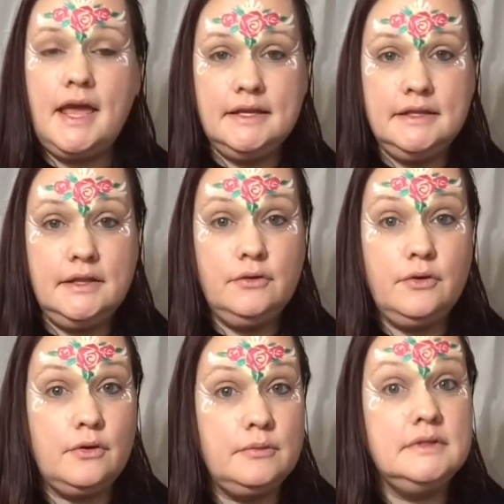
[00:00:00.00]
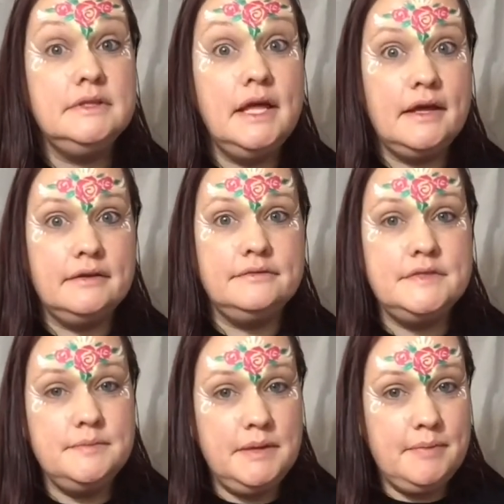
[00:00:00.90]
Any little girl would love
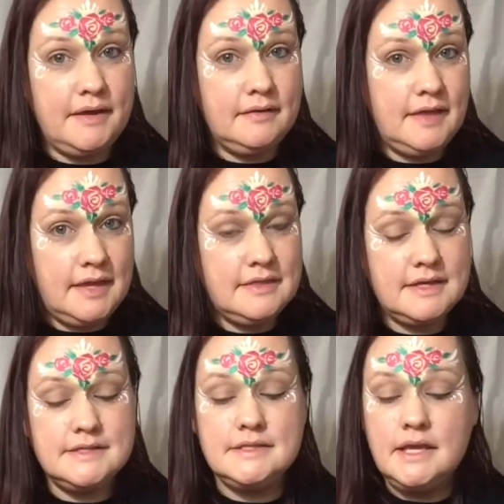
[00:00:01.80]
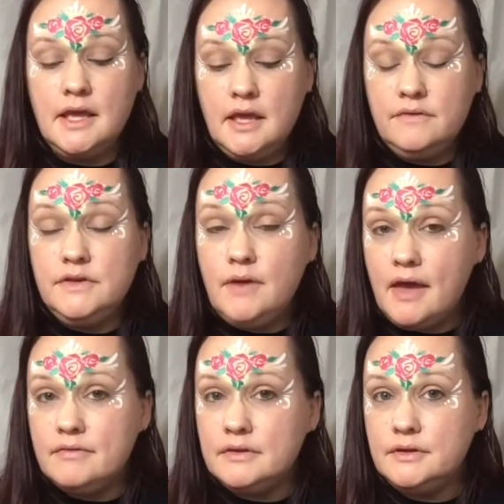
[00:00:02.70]
to be Belle like this. If you
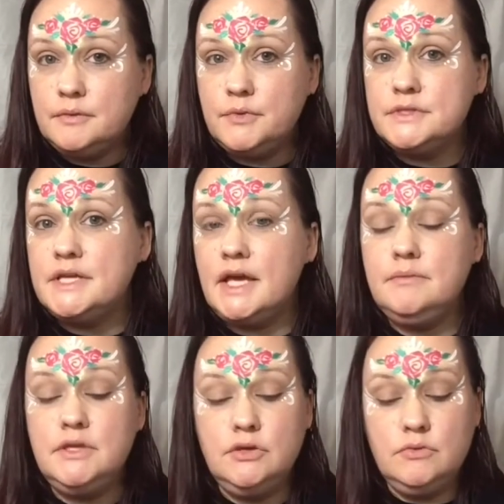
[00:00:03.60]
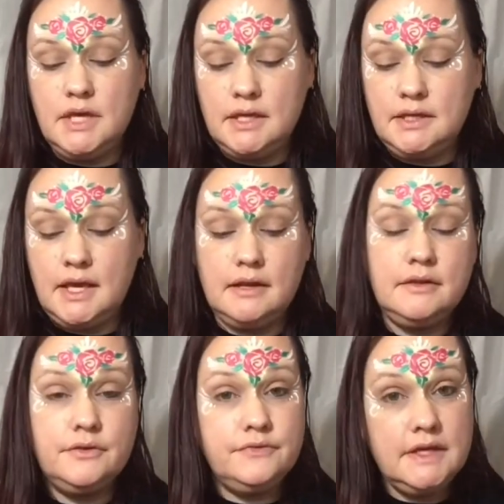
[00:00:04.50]
have a little more time, you can get a
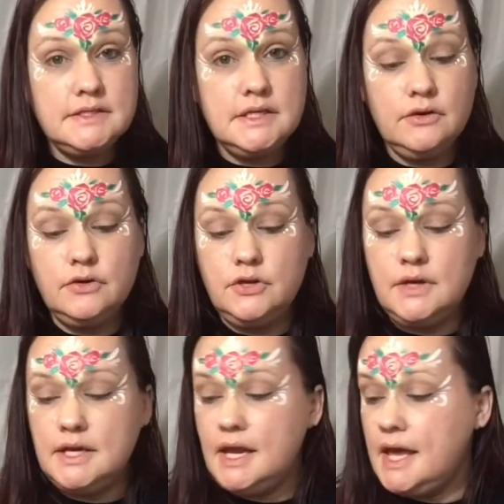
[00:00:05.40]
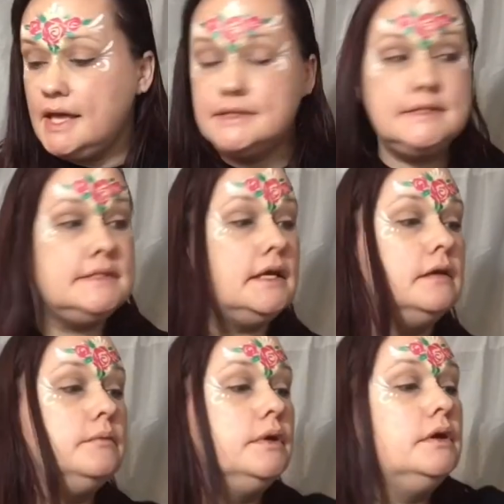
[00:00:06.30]
little fancier. You can add
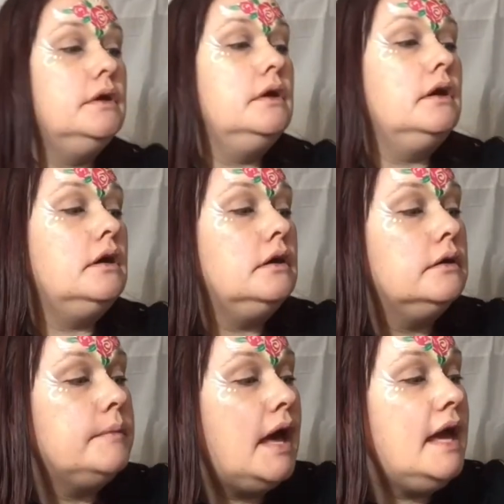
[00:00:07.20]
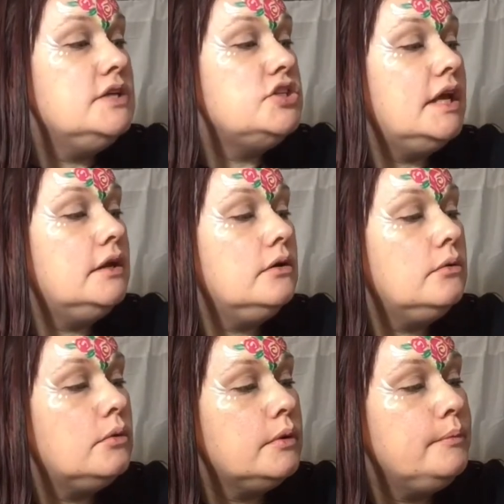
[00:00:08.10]
some eyeshadow
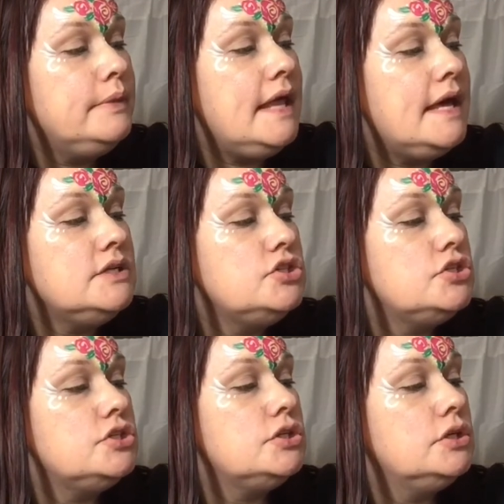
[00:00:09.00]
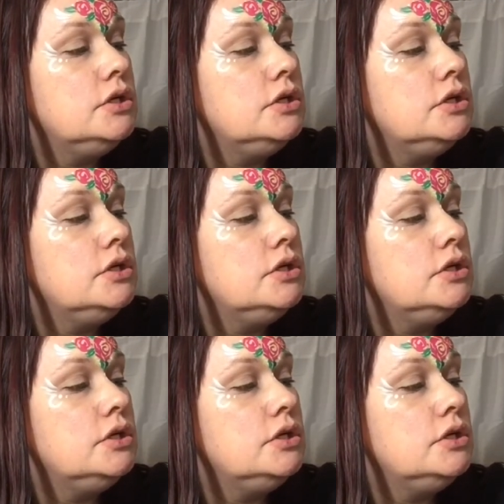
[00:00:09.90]
or blush.